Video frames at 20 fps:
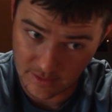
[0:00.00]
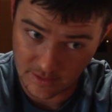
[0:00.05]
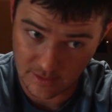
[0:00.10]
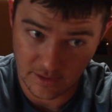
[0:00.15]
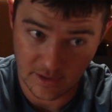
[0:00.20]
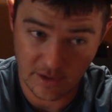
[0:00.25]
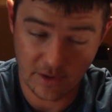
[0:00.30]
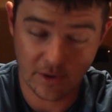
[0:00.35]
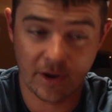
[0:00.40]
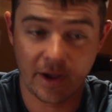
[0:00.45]

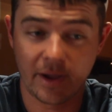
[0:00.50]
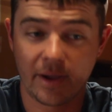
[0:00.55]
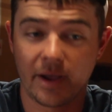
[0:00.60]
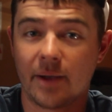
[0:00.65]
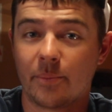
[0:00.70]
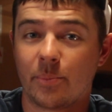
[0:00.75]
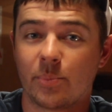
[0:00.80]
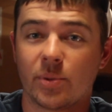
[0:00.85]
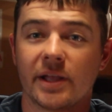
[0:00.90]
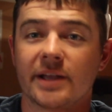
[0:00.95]
you know,
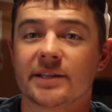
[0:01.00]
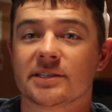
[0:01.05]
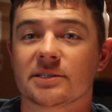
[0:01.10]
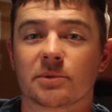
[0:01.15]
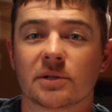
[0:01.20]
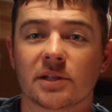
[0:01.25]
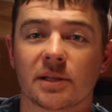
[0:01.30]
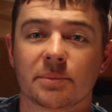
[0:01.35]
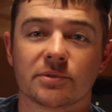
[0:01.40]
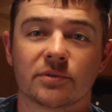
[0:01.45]
I played
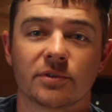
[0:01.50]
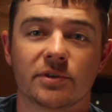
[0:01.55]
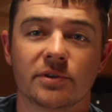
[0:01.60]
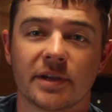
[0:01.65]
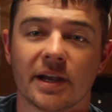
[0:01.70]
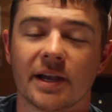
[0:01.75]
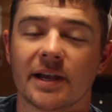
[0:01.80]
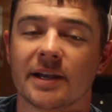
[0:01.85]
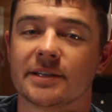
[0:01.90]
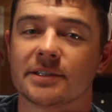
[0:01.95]
some clips for you
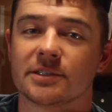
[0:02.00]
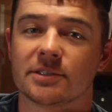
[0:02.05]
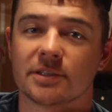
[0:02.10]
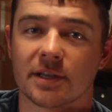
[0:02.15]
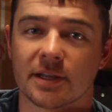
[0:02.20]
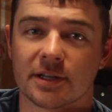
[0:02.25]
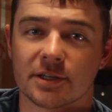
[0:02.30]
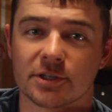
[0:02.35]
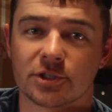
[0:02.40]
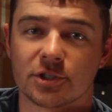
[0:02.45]
guys to
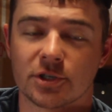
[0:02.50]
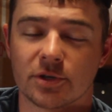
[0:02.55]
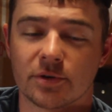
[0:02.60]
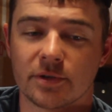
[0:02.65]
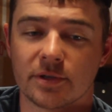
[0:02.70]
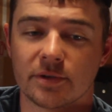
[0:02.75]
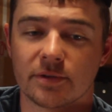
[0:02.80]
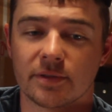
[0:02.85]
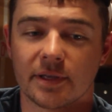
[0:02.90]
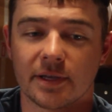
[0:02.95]
kind of show
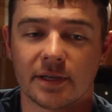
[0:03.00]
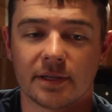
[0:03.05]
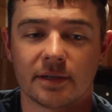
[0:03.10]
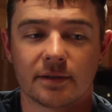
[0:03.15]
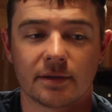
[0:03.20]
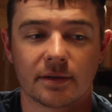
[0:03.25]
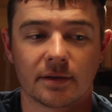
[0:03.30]
you that,